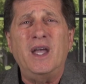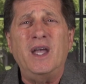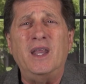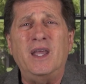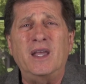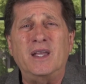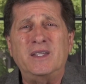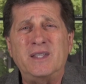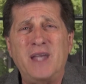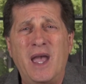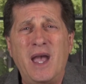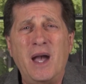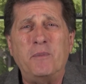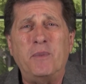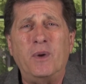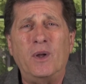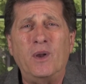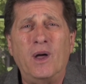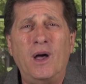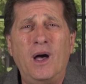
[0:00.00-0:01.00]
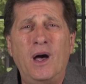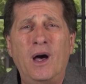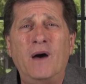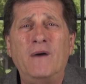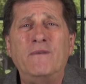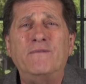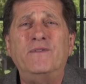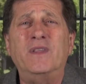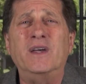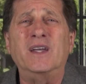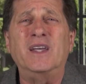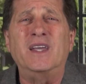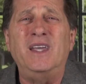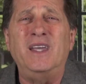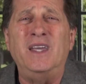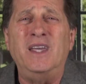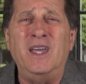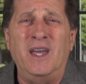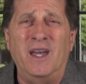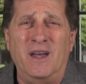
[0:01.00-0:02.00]
an example of the
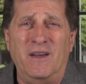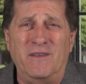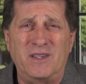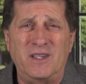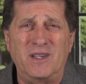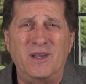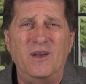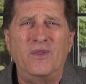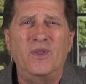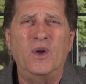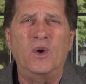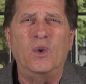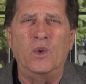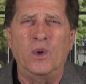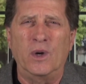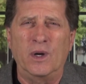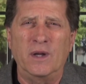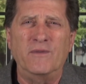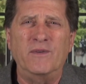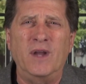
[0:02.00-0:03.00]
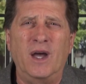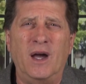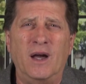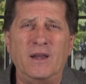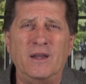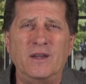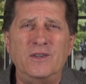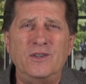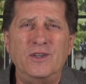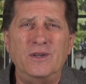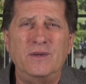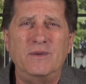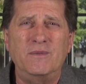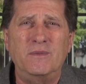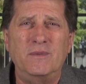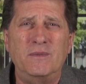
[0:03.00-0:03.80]
gifts, the word of knowledge.